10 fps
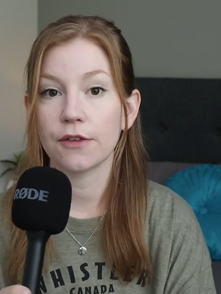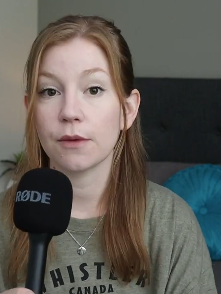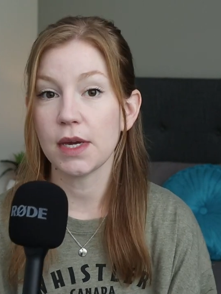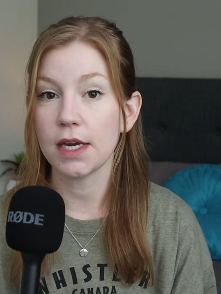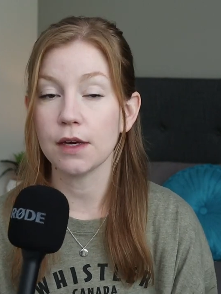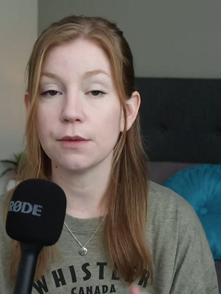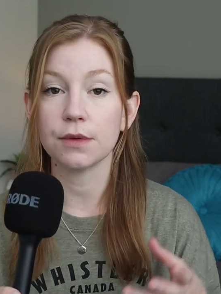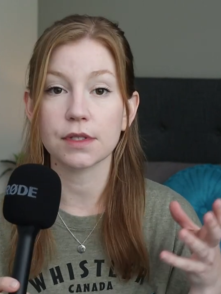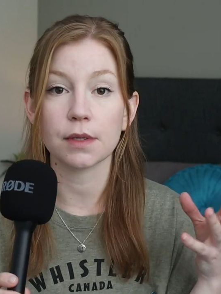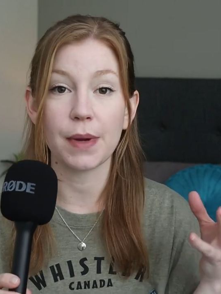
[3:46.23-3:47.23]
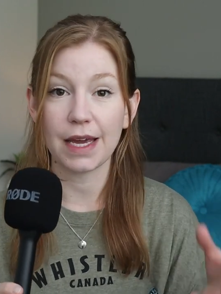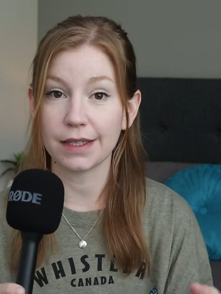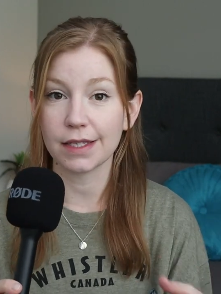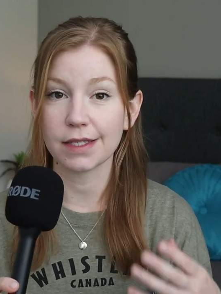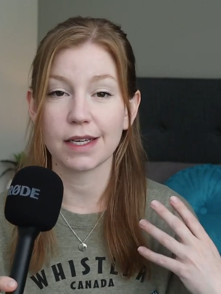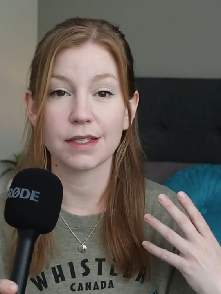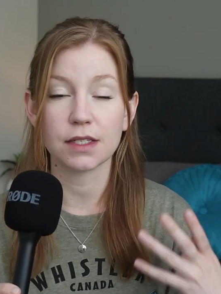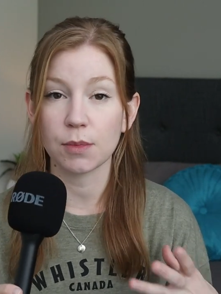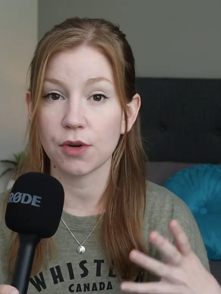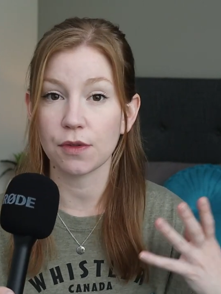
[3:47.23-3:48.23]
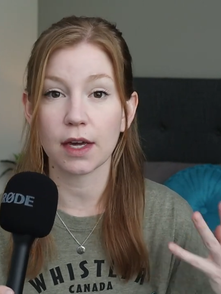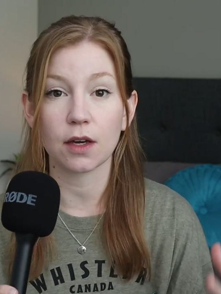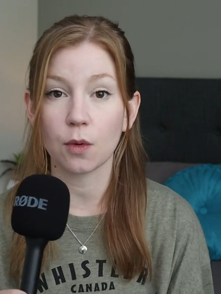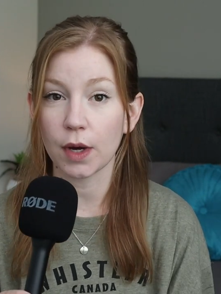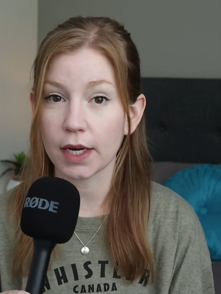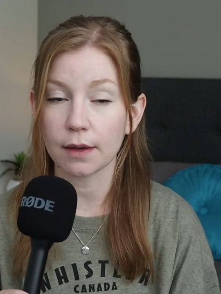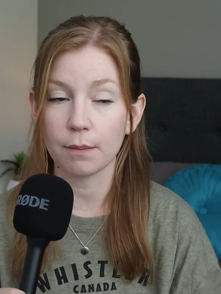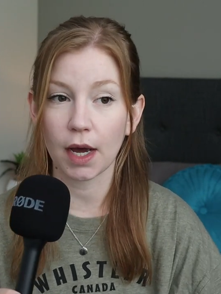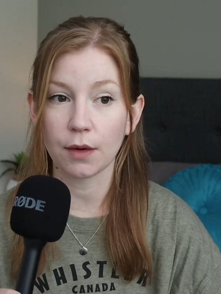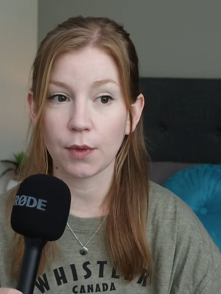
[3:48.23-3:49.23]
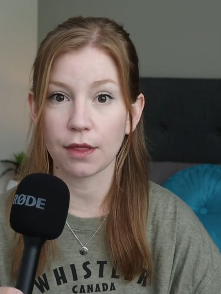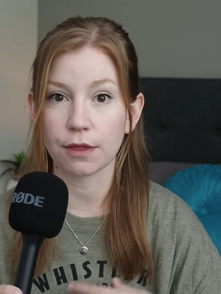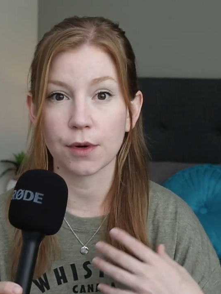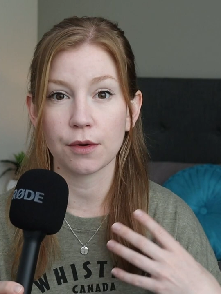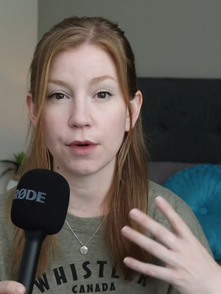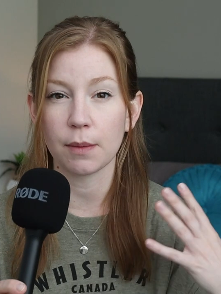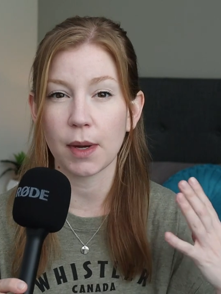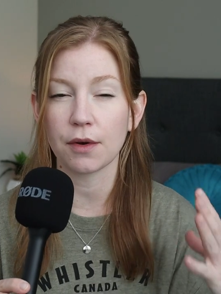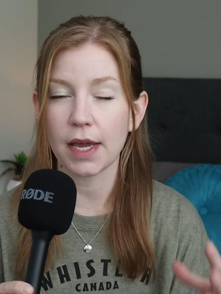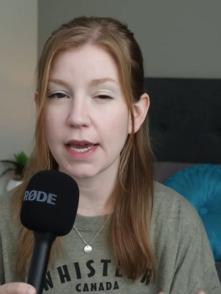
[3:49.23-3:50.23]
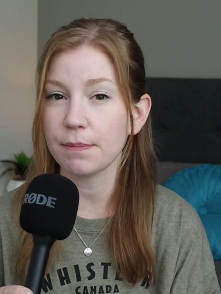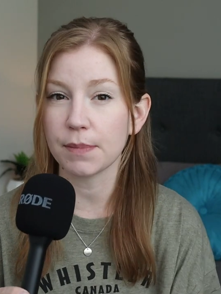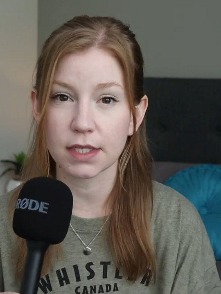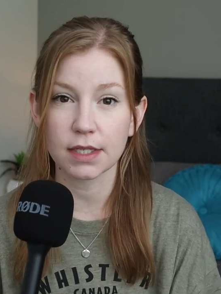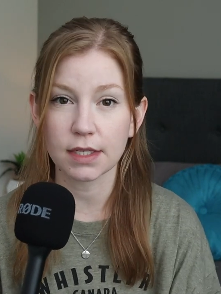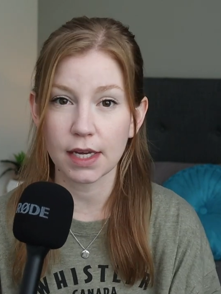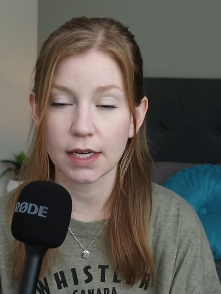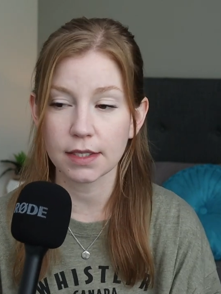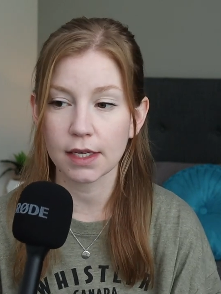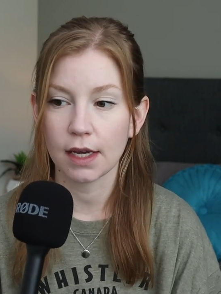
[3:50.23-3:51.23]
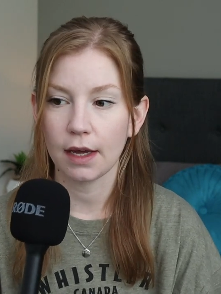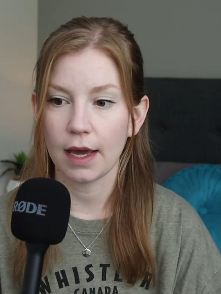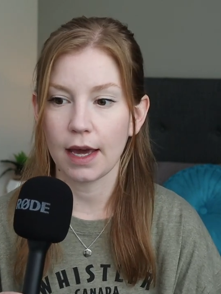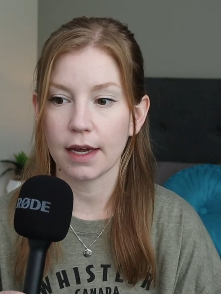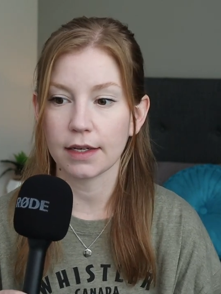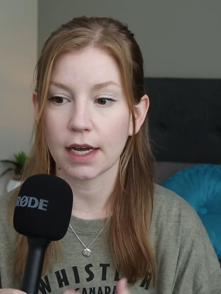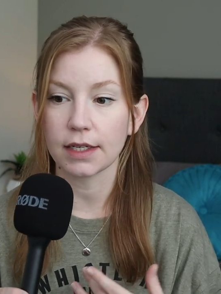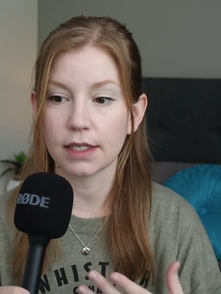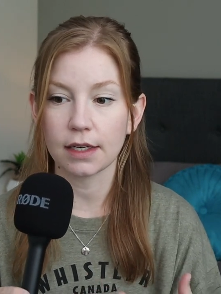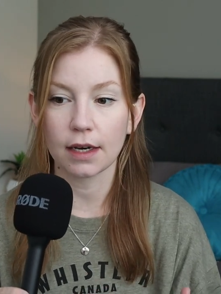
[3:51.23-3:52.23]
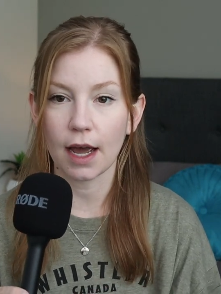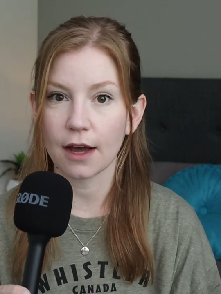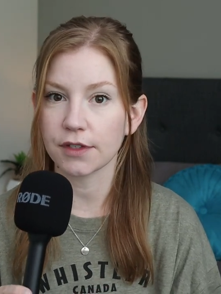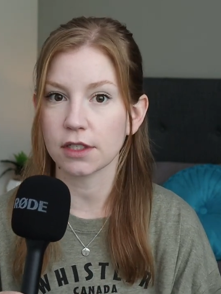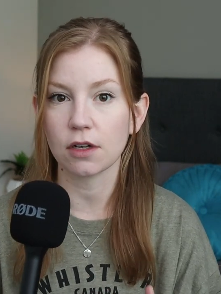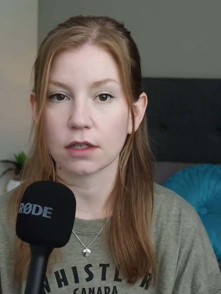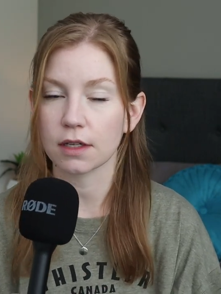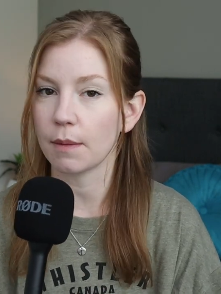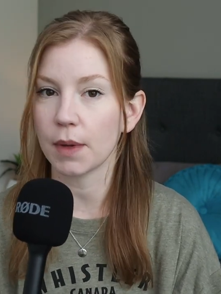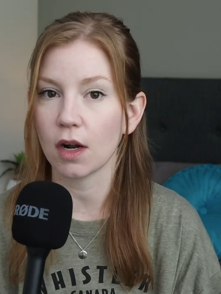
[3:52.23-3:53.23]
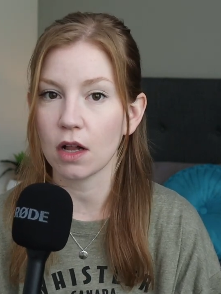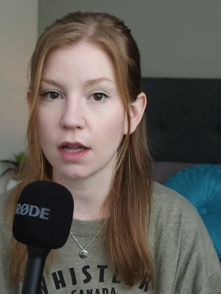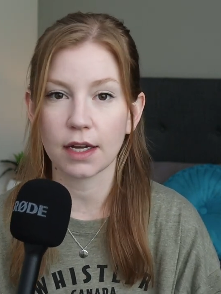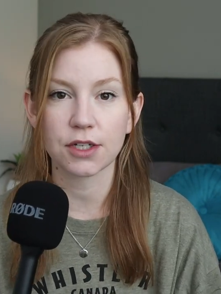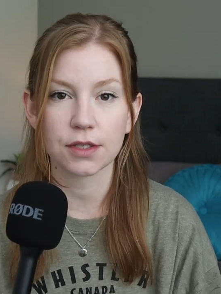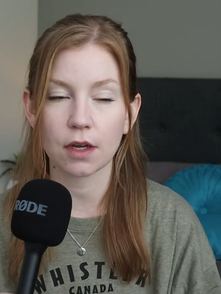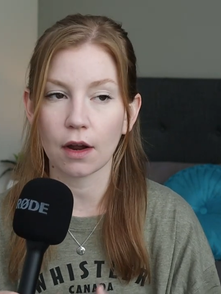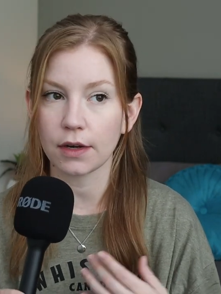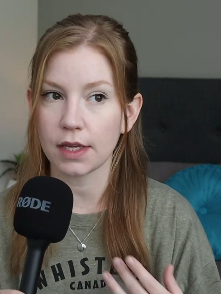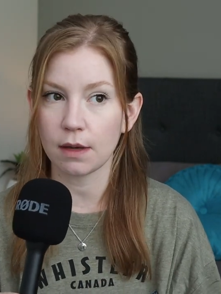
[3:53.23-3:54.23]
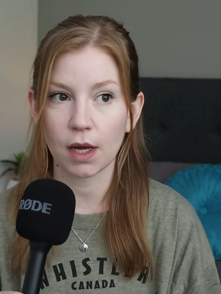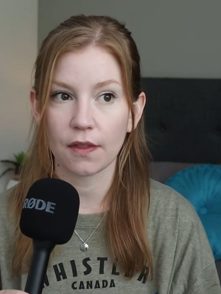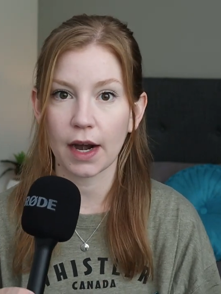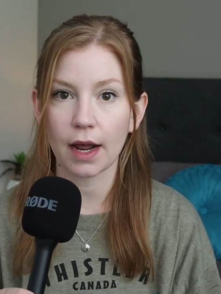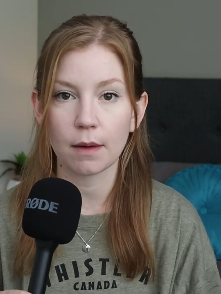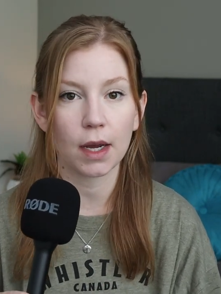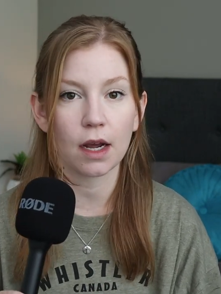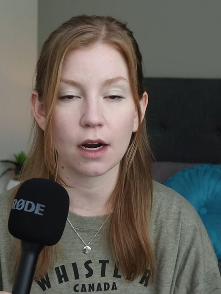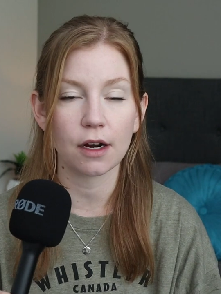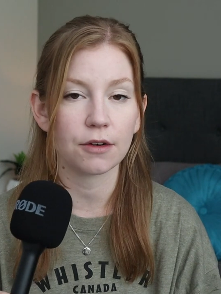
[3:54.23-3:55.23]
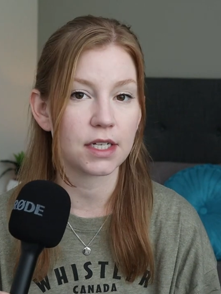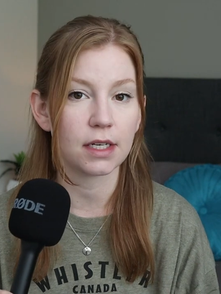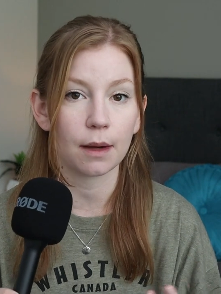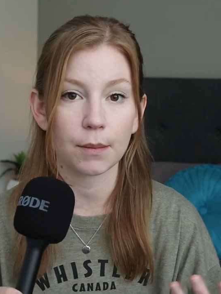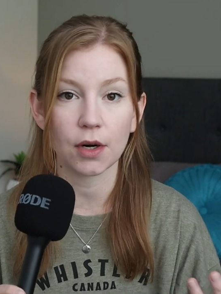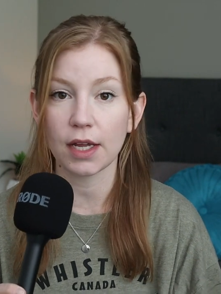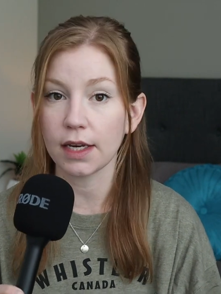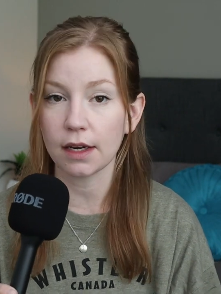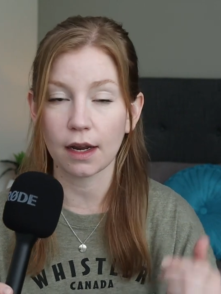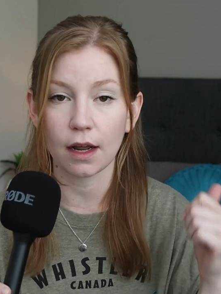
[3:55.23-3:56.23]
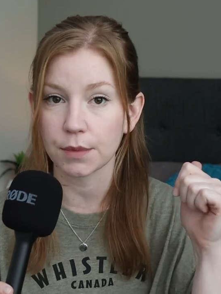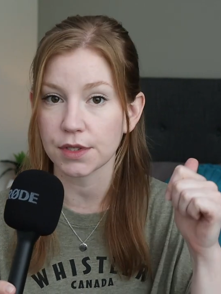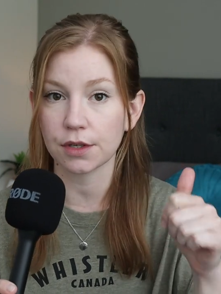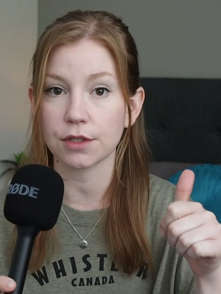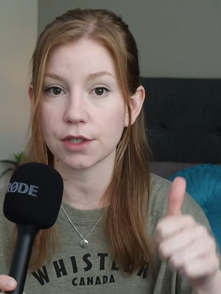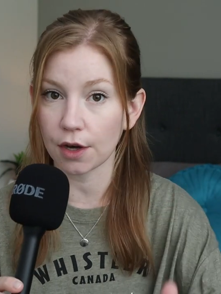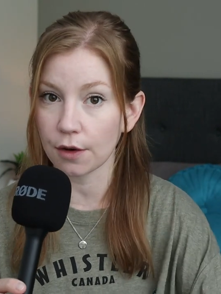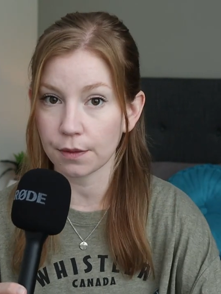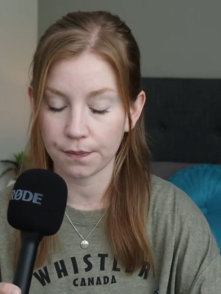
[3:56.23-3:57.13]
For me, it was painless and smooth and quick. Mine went through in about eight business days, and I didn't have to talk to them at all. I just got an email that had my IRD number in it, and I was good to go.